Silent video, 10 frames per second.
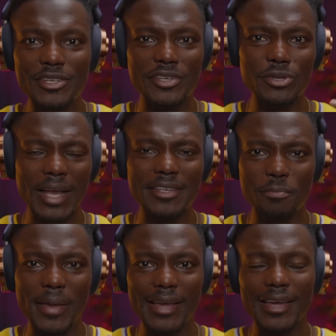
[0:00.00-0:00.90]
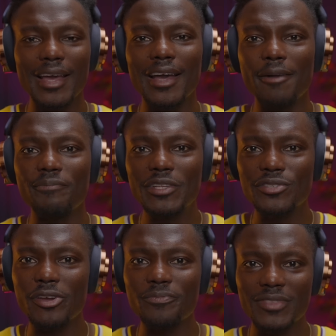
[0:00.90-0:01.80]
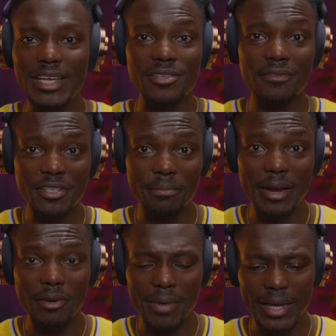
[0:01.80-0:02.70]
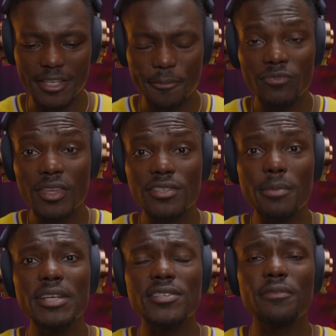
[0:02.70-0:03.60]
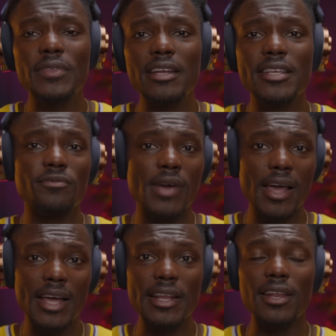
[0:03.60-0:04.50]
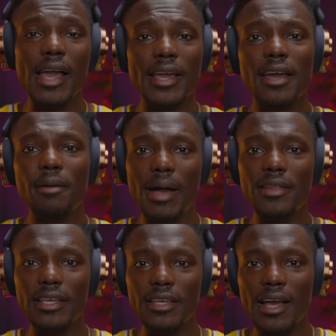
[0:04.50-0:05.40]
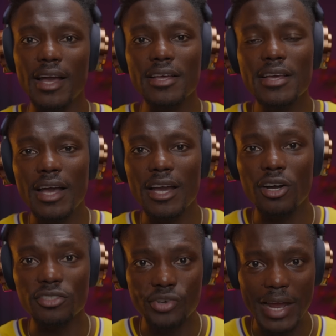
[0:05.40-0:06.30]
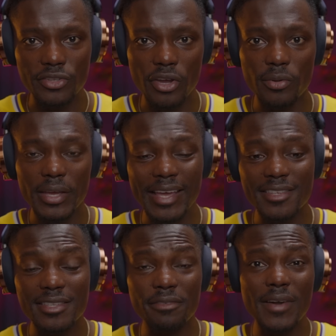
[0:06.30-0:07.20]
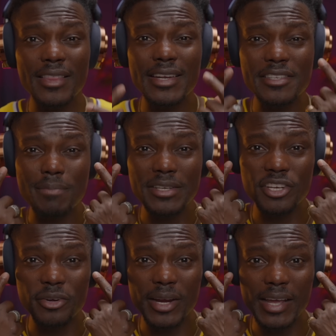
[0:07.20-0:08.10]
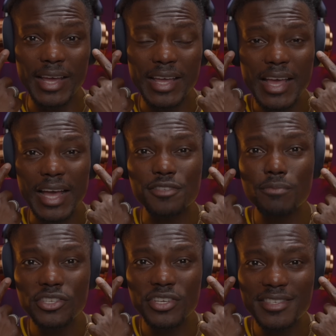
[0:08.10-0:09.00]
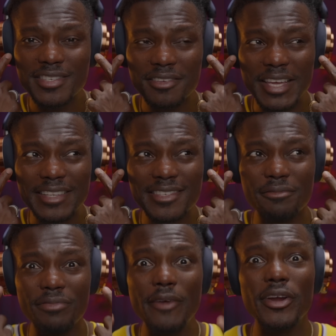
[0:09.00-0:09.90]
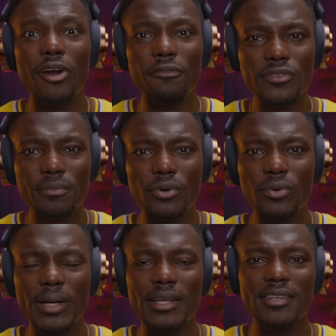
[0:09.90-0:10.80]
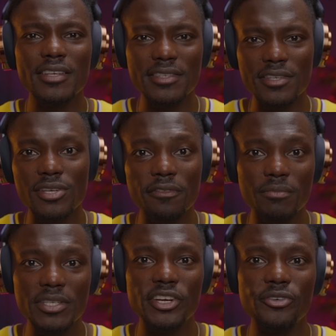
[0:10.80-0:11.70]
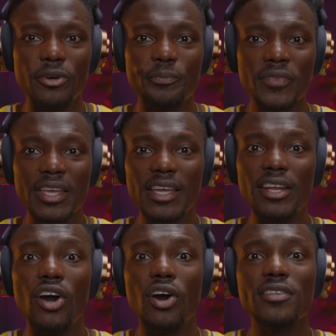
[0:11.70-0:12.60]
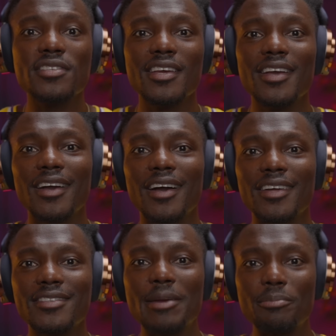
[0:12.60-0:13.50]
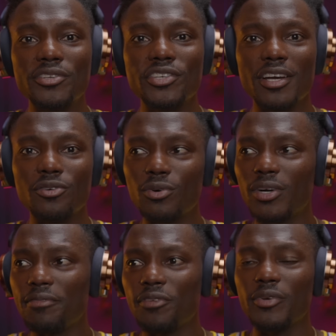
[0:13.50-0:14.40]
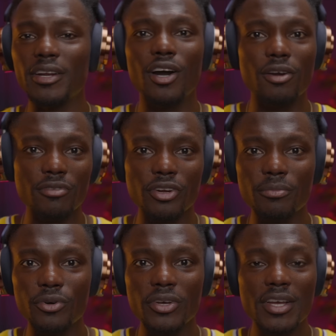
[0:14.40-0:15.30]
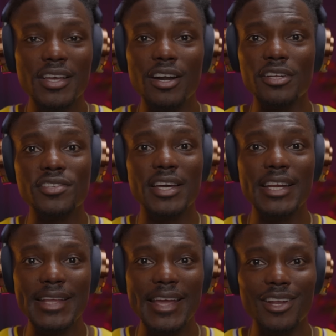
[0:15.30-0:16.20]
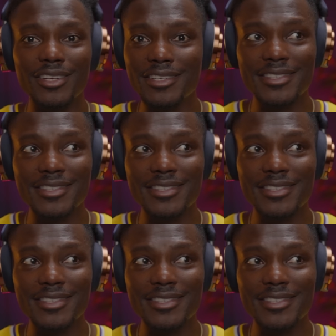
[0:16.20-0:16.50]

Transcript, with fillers: doesn't look as big. Um, so that's something to bear in mind. Some of the stuff that I didn't write, I didn't like about the uh, uh, OnTrac though, is the fact that this material here, as much as it's very comfortable and it's a soft material, in the hot uh, temperature or if you're in a hot room or on a sunny day in London